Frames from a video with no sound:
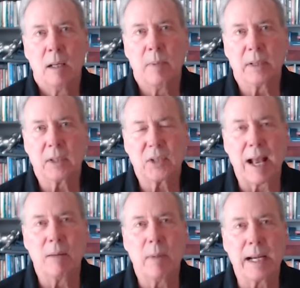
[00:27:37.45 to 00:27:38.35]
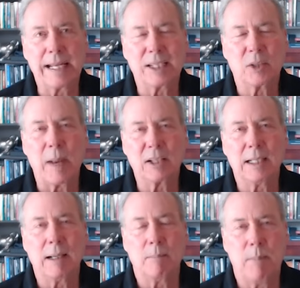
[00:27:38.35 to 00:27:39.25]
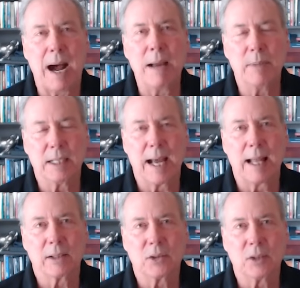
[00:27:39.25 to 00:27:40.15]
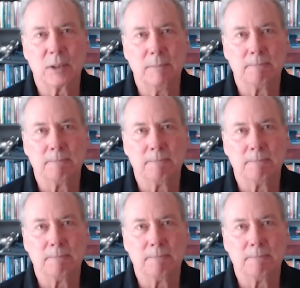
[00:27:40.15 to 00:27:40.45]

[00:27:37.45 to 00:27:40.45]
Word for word: But the sound money, especially a bimetallic system,